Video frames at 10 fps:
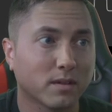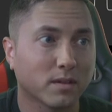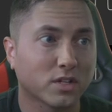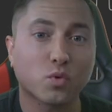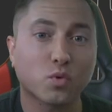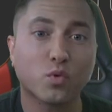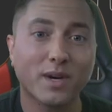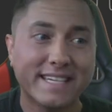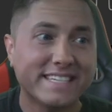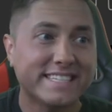
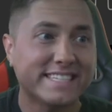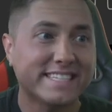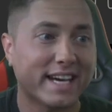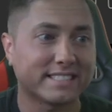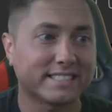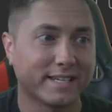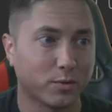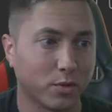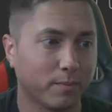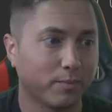Crazy, I tell
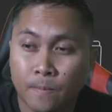you.